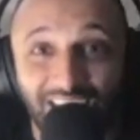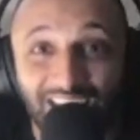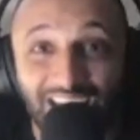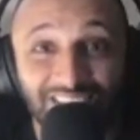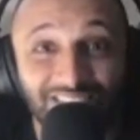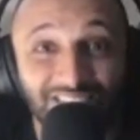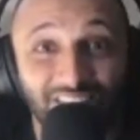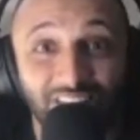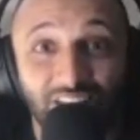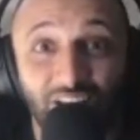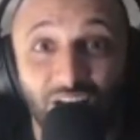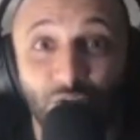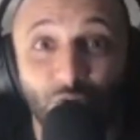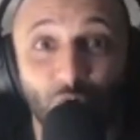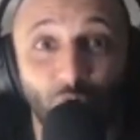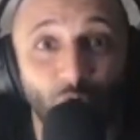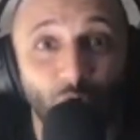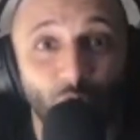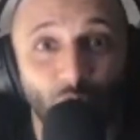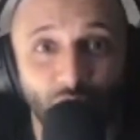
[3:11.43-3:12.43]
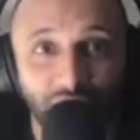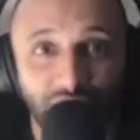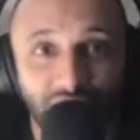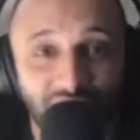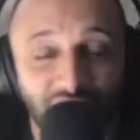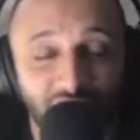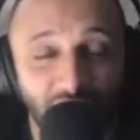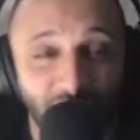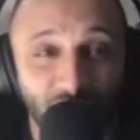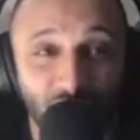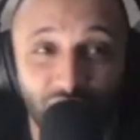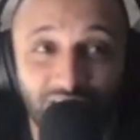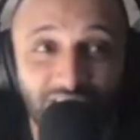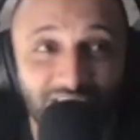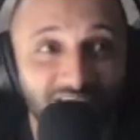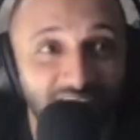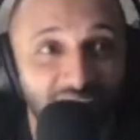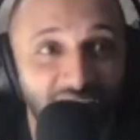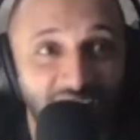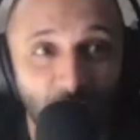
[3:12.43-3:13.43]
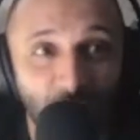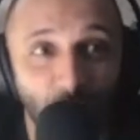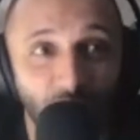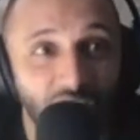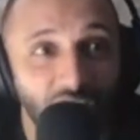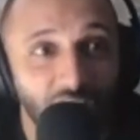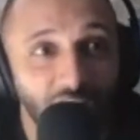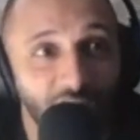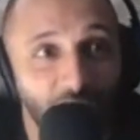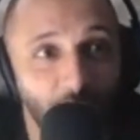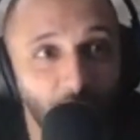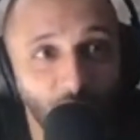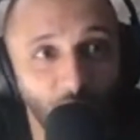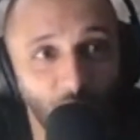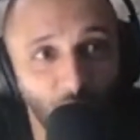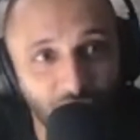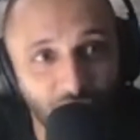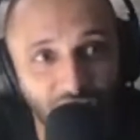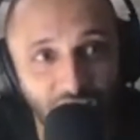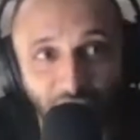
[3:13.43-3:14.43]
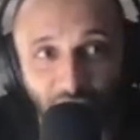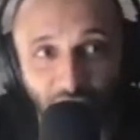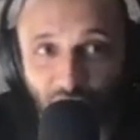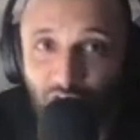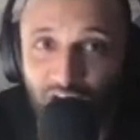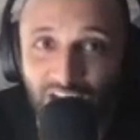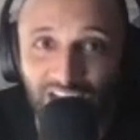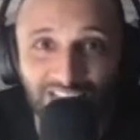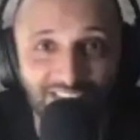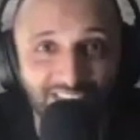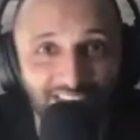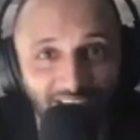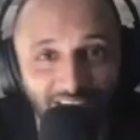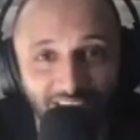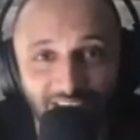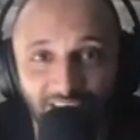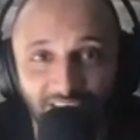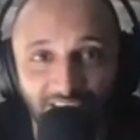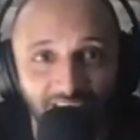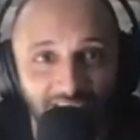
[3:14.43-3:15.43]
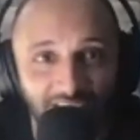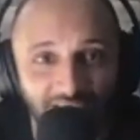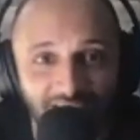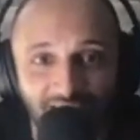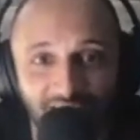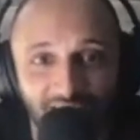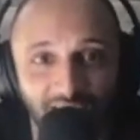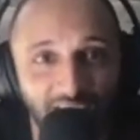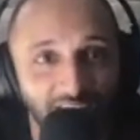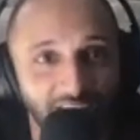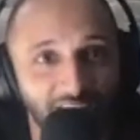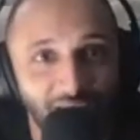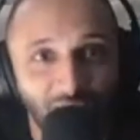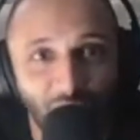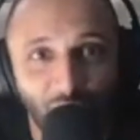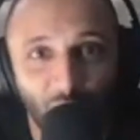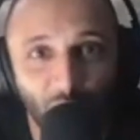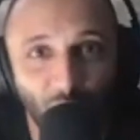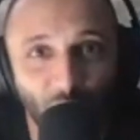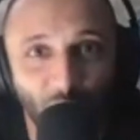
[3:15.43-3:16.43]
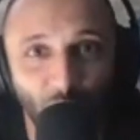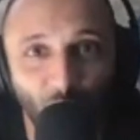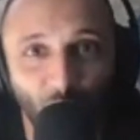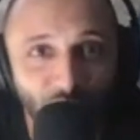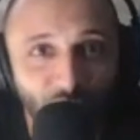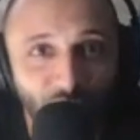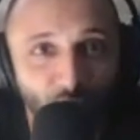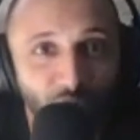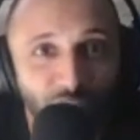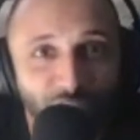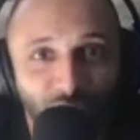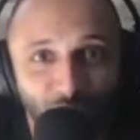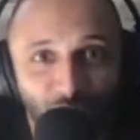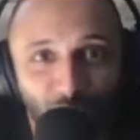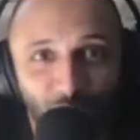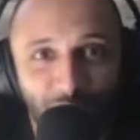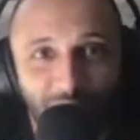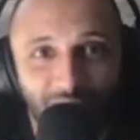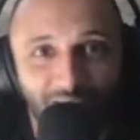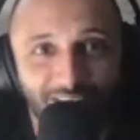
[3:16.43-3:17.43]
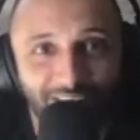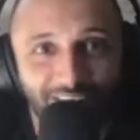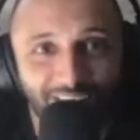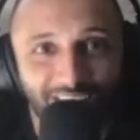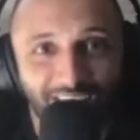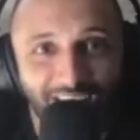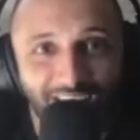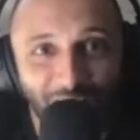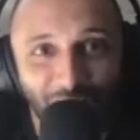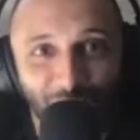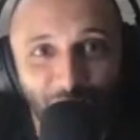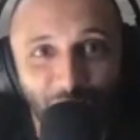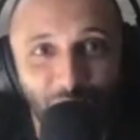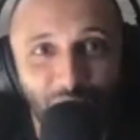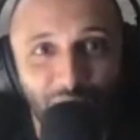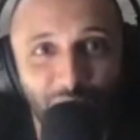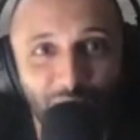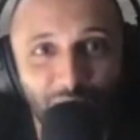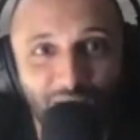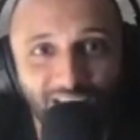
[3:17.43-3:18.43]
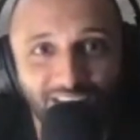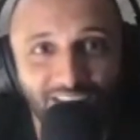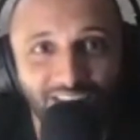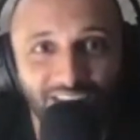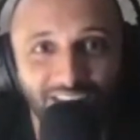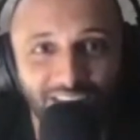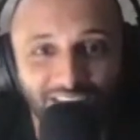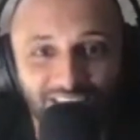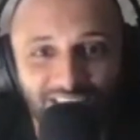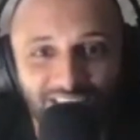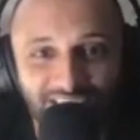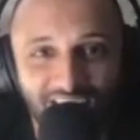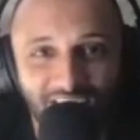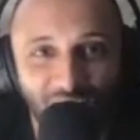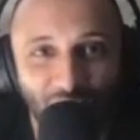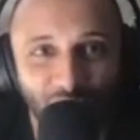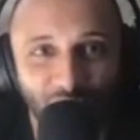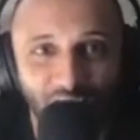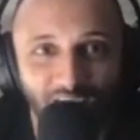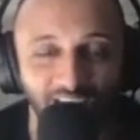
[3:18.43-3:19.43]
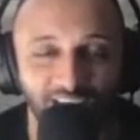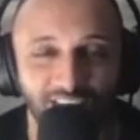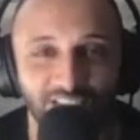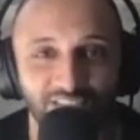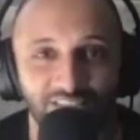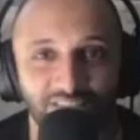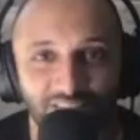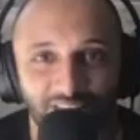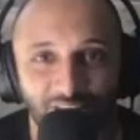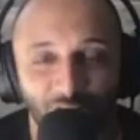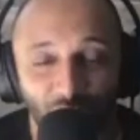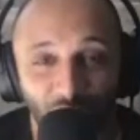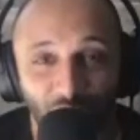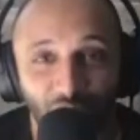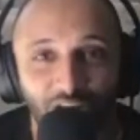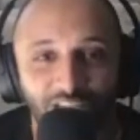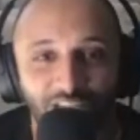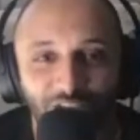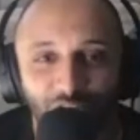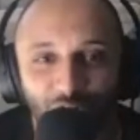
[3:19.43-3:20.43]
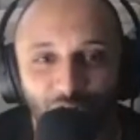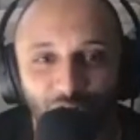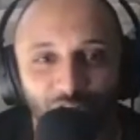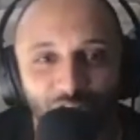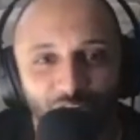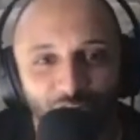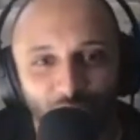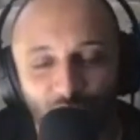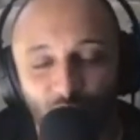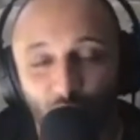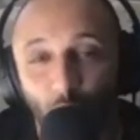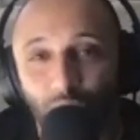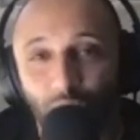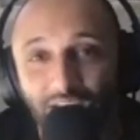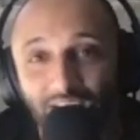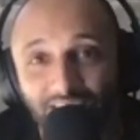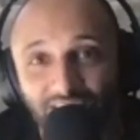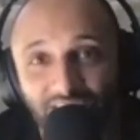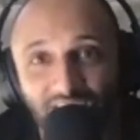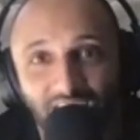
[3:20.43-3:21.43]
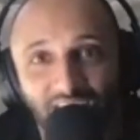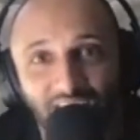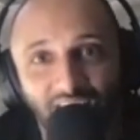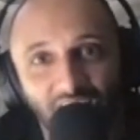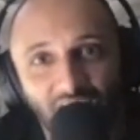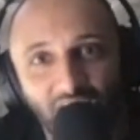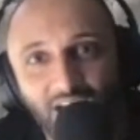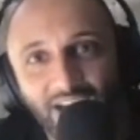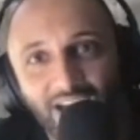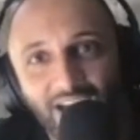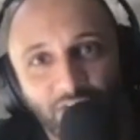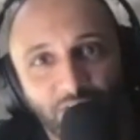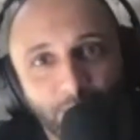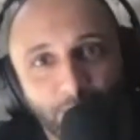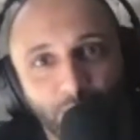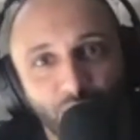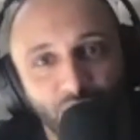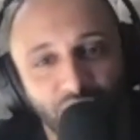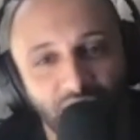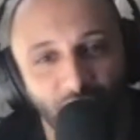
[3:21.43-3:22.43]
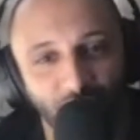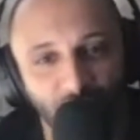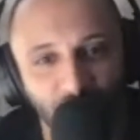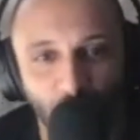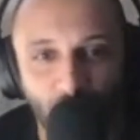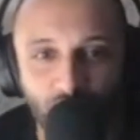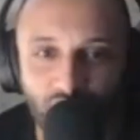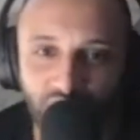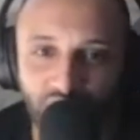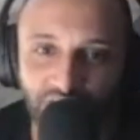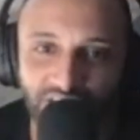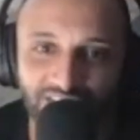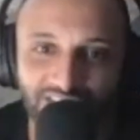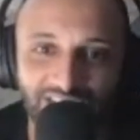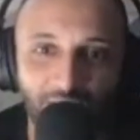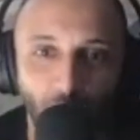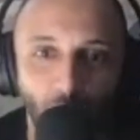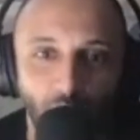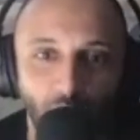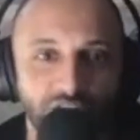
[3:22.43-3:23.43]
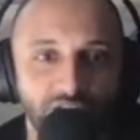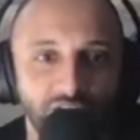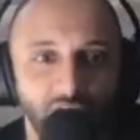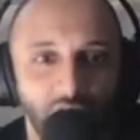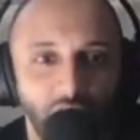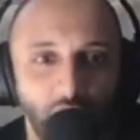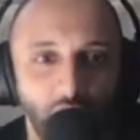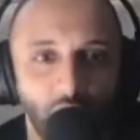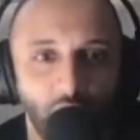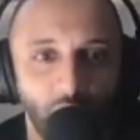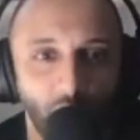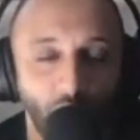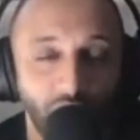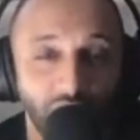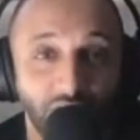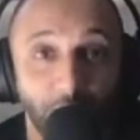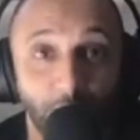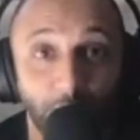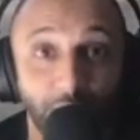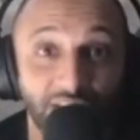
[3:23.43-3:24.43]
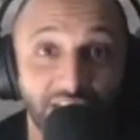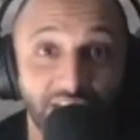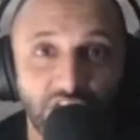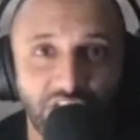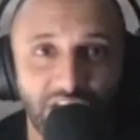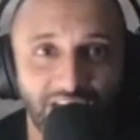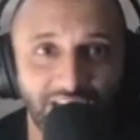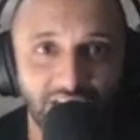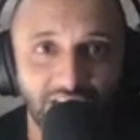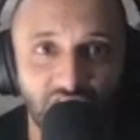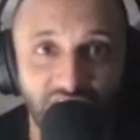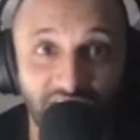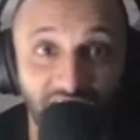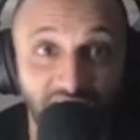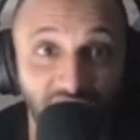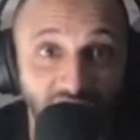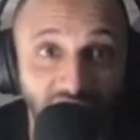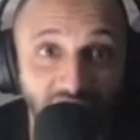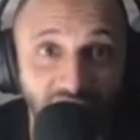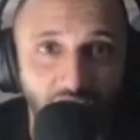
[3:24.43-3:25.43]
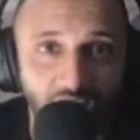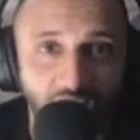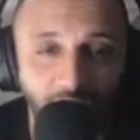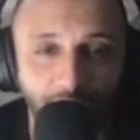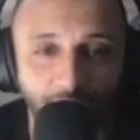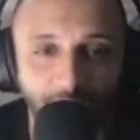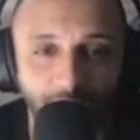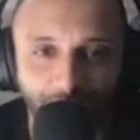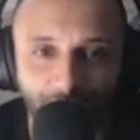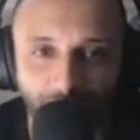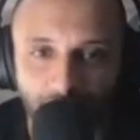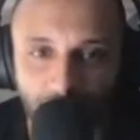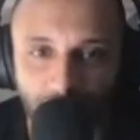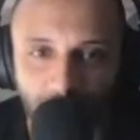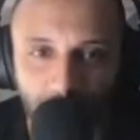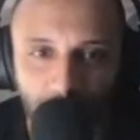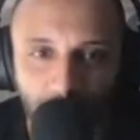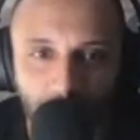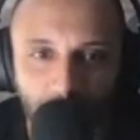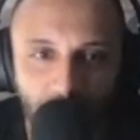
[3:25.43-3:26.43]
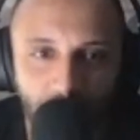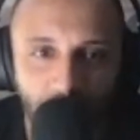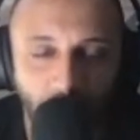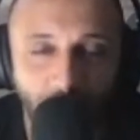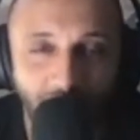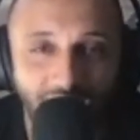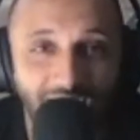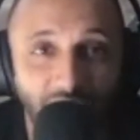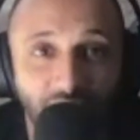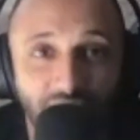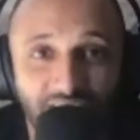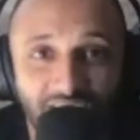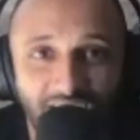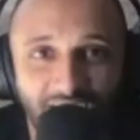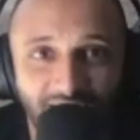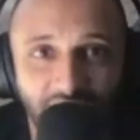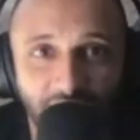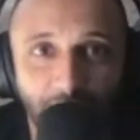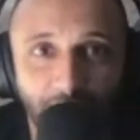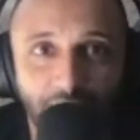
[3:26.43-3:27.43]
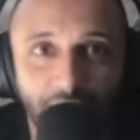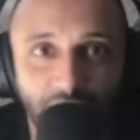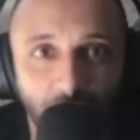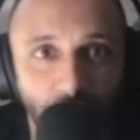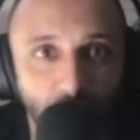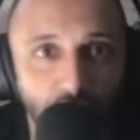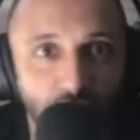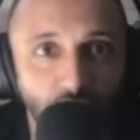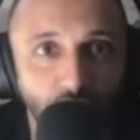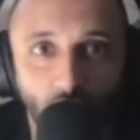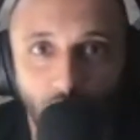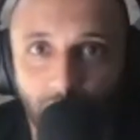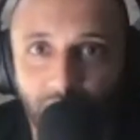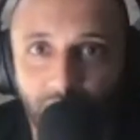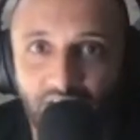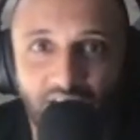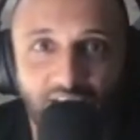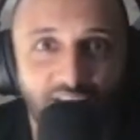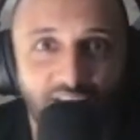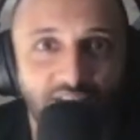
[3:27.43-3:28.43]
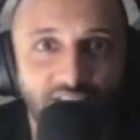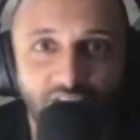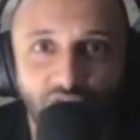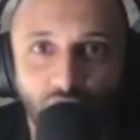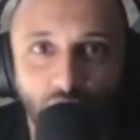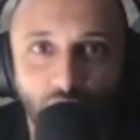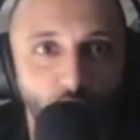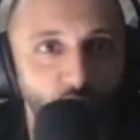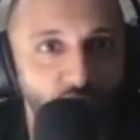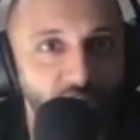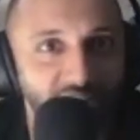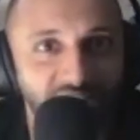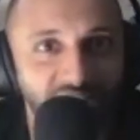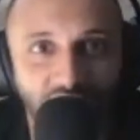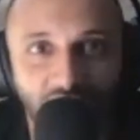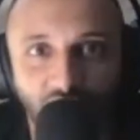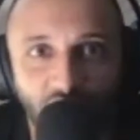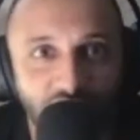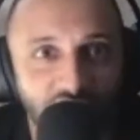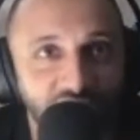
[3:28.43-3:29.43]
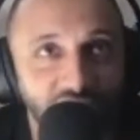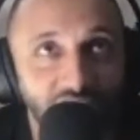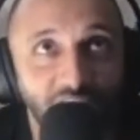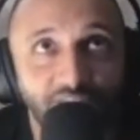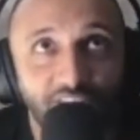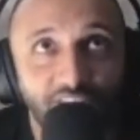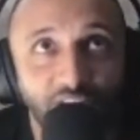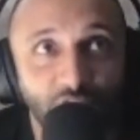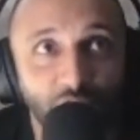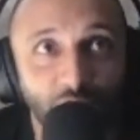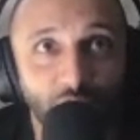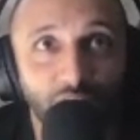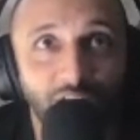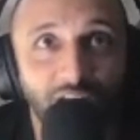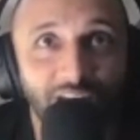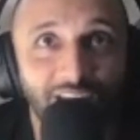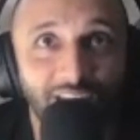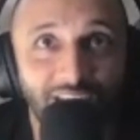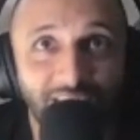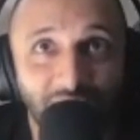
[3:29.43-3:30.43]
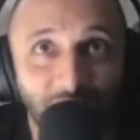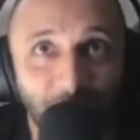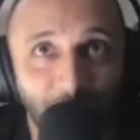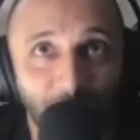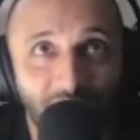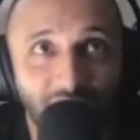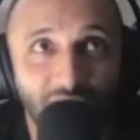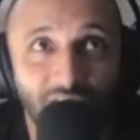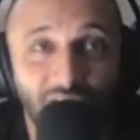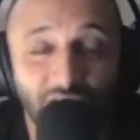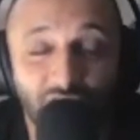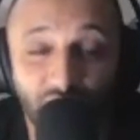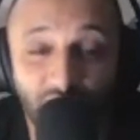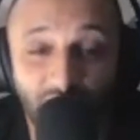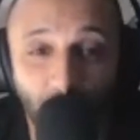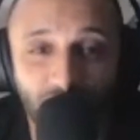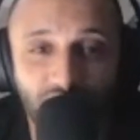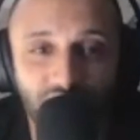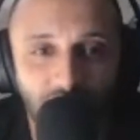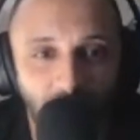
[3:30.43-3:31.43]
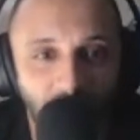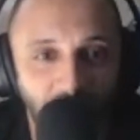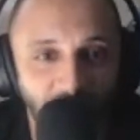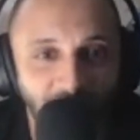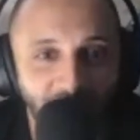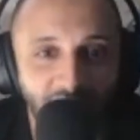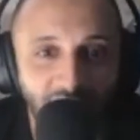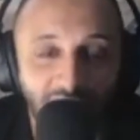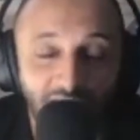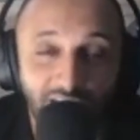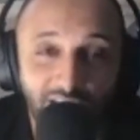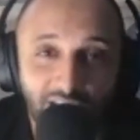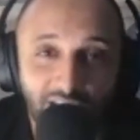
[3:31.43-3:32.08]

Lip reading: Had to learn all this stuff. So these guys were getting phone calls left, right, and center saying, what do we do, man? Like, how do we make it sound like it's on radio? So we had to kind of learn how to produce our own show. So I think that was one of the biggest challenges at the time on how to edit, produce, normalize, and do all that good stuff they do in the background. So that was tough.